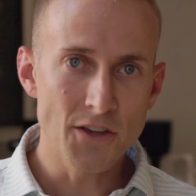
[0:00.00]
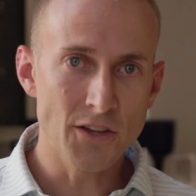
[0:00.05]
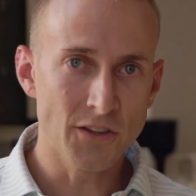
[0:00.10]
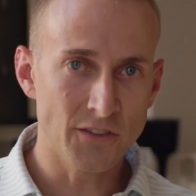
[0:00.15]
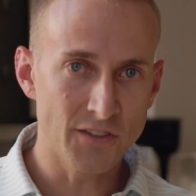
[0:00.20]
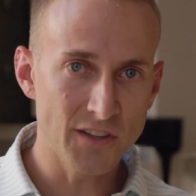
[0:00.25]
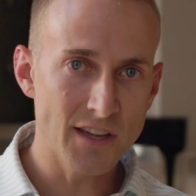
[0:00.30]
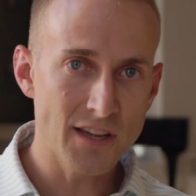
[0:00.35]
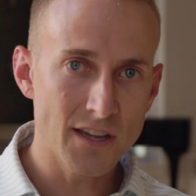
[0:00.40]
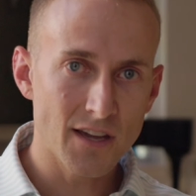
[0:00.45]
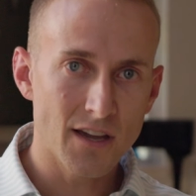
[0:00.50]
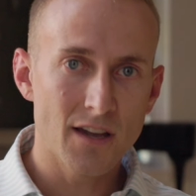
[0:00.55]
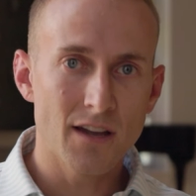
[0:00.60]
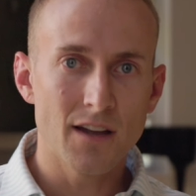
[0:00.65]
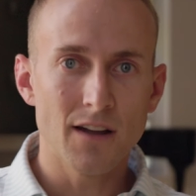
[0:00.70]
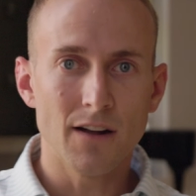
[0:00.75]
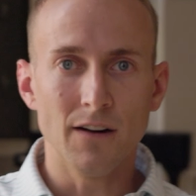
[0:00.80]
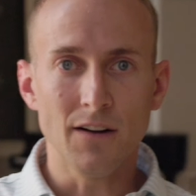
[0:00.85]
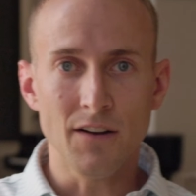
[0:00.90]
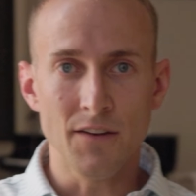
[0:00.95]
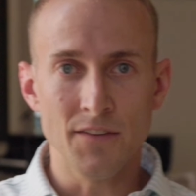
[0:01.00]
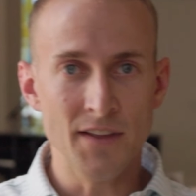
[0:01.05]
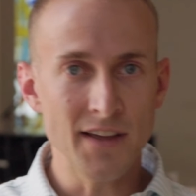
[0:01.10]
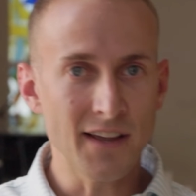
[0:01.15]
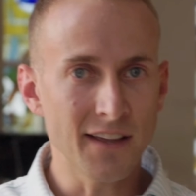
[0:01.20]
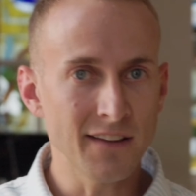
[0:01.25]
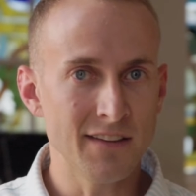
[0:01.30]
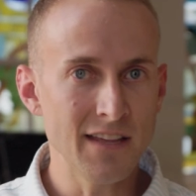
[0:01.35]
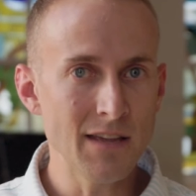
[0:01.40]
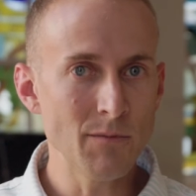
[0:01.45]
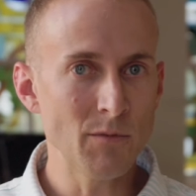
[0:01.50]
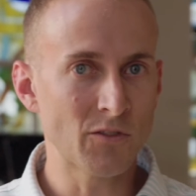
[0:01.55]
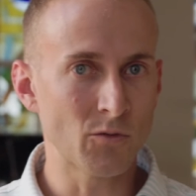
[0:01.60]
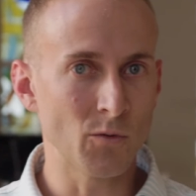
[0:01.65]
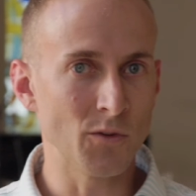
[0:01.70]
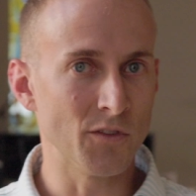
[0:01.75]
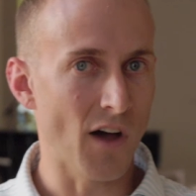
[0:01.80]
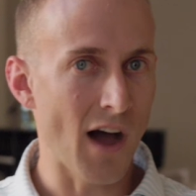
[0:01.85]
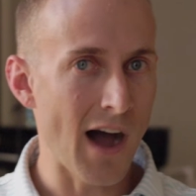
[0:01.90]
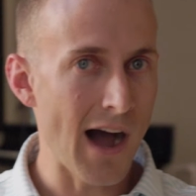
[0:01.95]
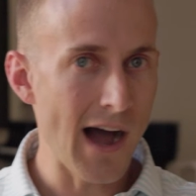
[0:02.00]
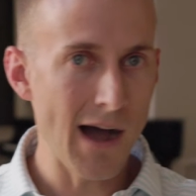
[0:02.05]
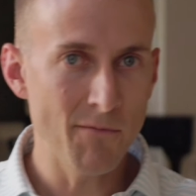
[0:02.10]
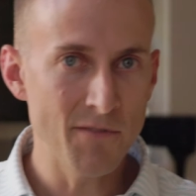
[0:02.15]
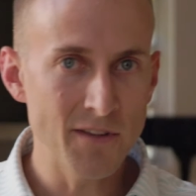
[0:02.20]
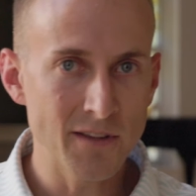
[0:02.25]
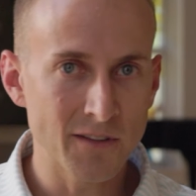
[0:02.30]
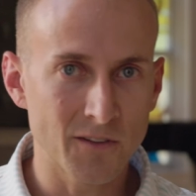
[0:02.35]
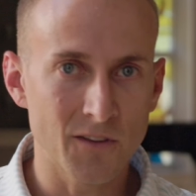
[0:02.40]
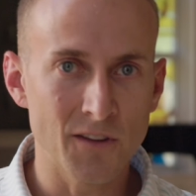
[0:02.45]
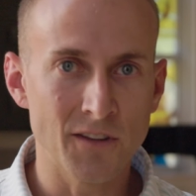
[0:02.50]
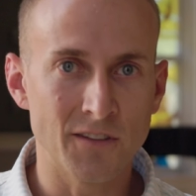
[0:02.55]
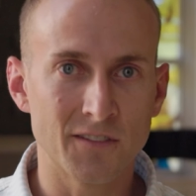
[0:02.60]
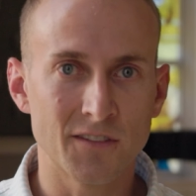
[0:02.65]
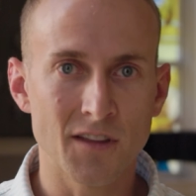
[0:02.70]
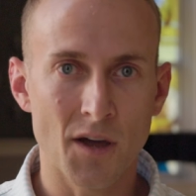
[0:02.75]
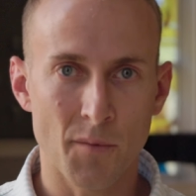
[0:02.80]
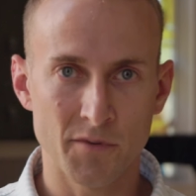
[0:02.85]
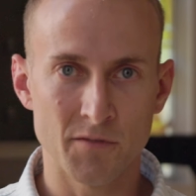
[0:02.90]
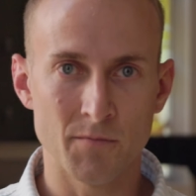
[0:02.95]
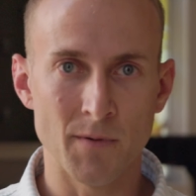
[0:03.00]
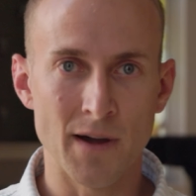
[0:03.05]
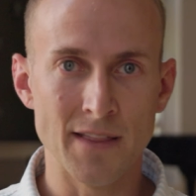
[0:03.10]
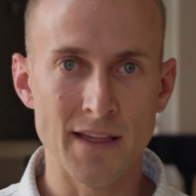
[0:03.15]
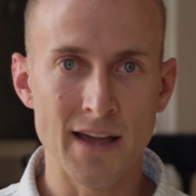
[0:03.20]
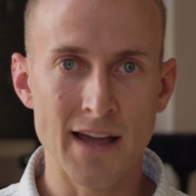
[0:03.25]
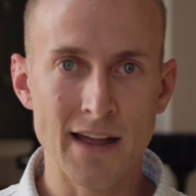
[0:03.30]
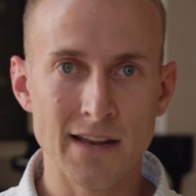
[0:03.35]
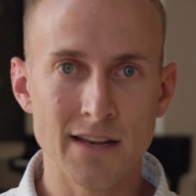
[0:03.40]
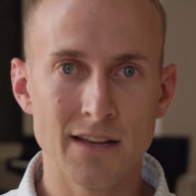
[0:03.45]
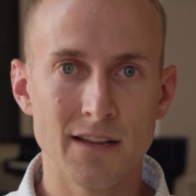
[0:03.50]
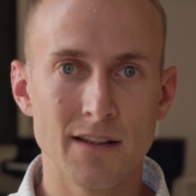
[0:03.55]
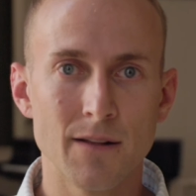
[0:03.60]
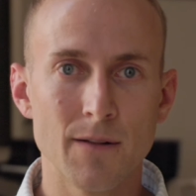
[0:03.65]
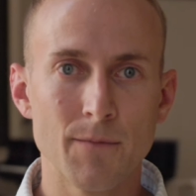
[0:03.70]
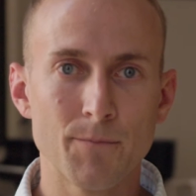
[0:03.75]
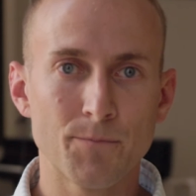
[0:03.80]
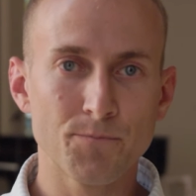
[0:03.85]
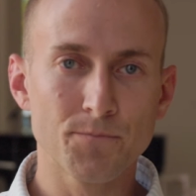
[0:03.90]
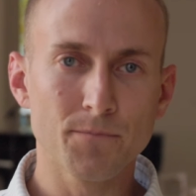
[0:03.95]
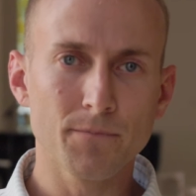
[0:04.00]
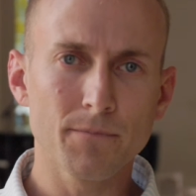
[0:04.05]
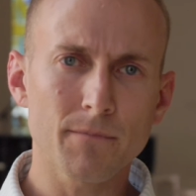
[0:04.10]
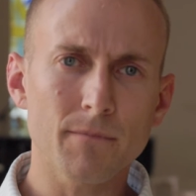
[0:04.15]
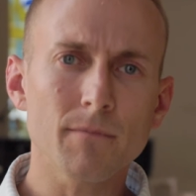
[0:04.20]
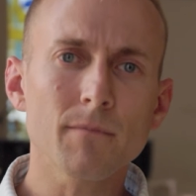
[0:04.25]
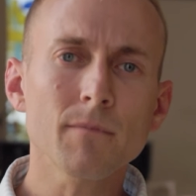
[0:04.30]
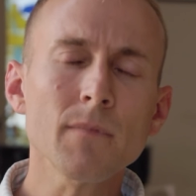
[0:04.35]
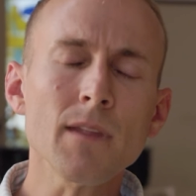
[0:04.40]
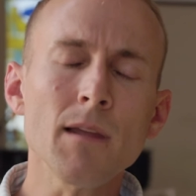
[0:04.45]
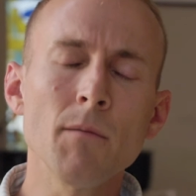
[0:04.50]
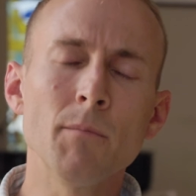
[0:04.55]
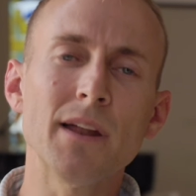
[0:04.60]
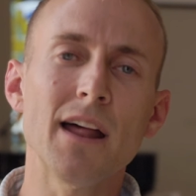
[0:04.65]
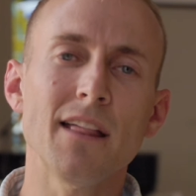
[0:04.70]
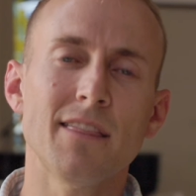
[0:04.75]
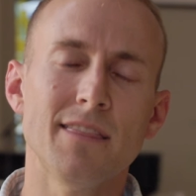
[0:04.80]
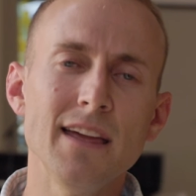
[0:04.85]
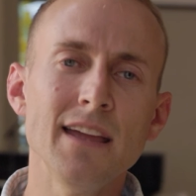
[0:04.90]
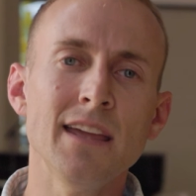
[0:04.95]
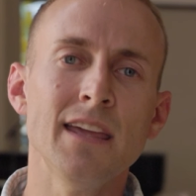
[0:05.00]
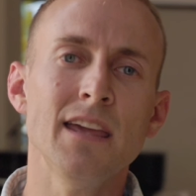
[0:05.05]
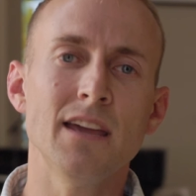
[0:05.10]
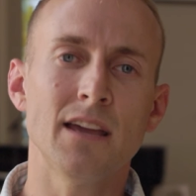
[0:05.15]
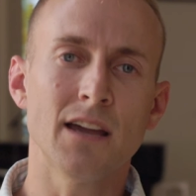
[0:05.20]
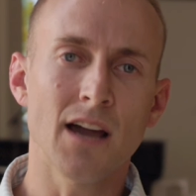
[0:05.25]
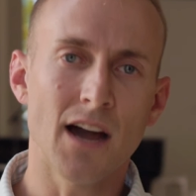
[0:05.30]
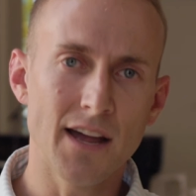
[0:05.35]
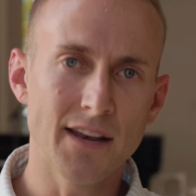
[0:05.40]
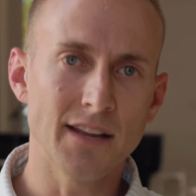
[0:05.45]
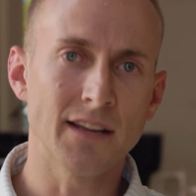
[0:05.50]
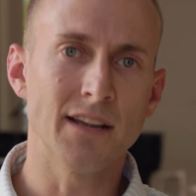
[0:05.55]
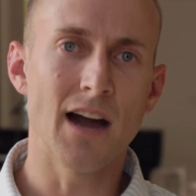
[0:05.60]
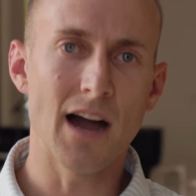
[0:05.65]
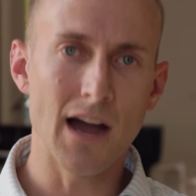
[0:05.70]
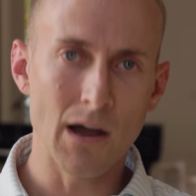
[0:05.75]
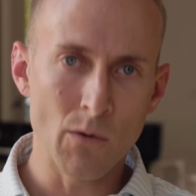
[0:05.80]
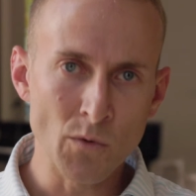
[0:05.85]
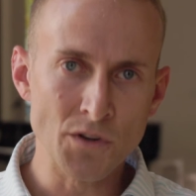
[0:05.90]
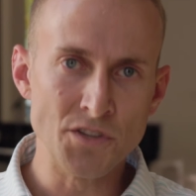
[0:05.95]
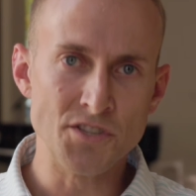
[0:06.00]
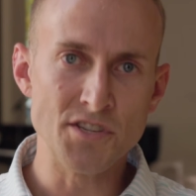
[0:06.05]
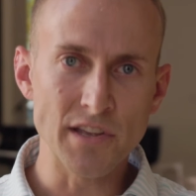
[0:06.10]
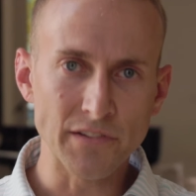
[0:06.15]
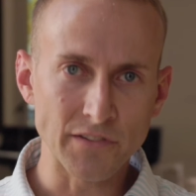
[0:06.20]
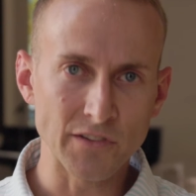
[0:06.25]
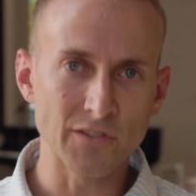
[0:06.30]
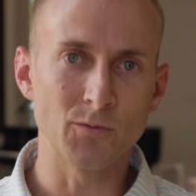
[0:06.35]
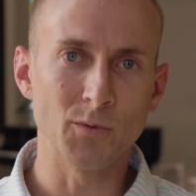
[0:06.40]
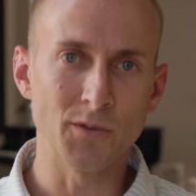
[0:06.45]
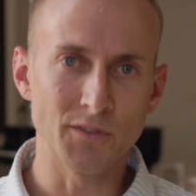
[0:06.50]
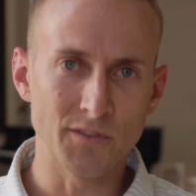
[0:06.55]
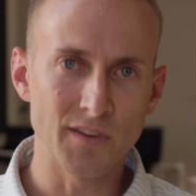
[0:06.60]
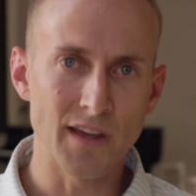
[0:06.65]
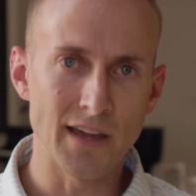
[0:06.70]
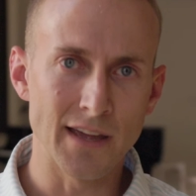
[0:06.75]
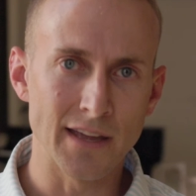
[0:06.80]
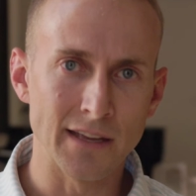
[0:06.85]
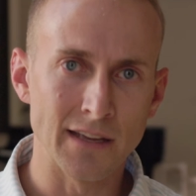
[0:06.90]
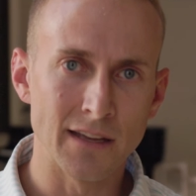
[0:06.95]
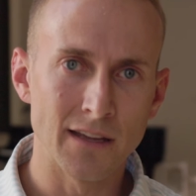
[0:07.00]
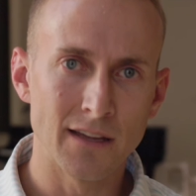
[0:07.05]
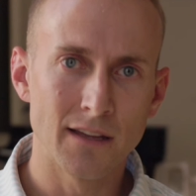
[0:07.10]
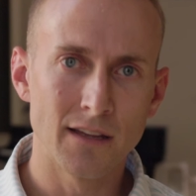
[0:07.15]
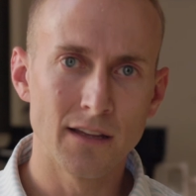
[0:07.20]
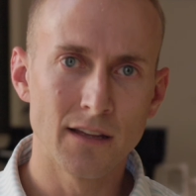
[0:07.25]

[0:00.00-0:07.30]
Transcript: You see, Nicodemus was obviously stumped by that, but I think he kind of got what Jesus was saying.